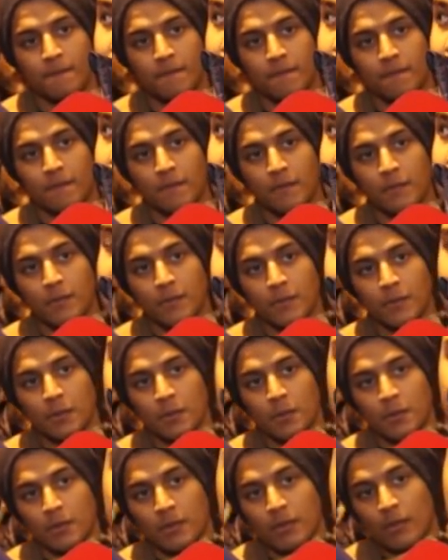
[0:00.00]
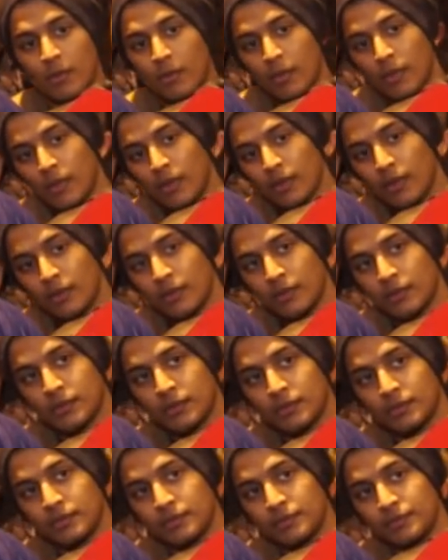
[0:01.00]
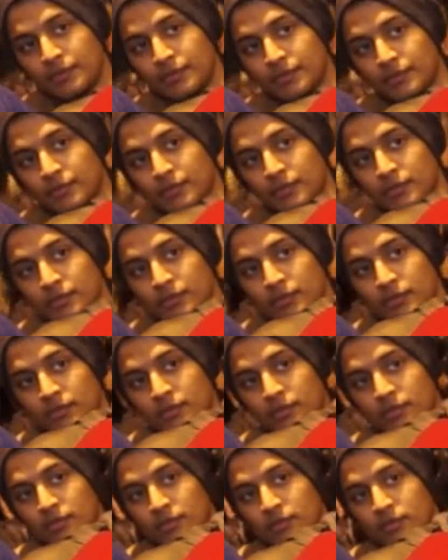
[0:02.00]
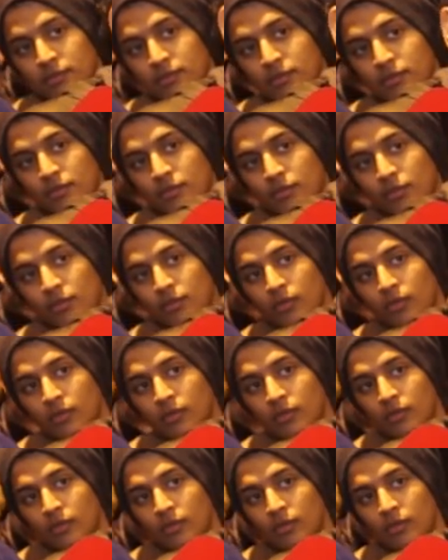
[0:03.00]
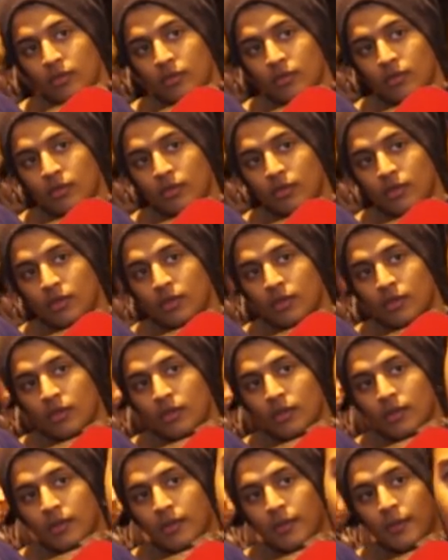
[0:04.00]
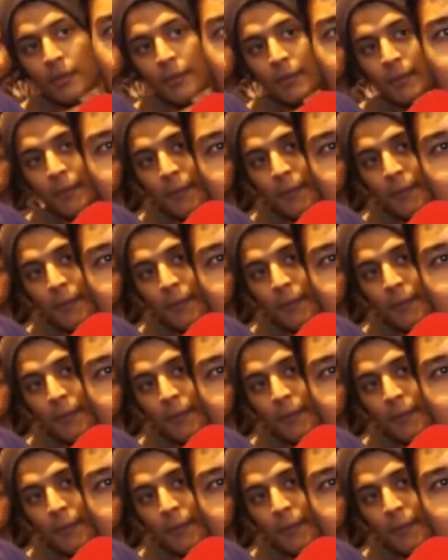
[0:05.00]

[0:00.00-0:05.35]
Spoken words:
(silent)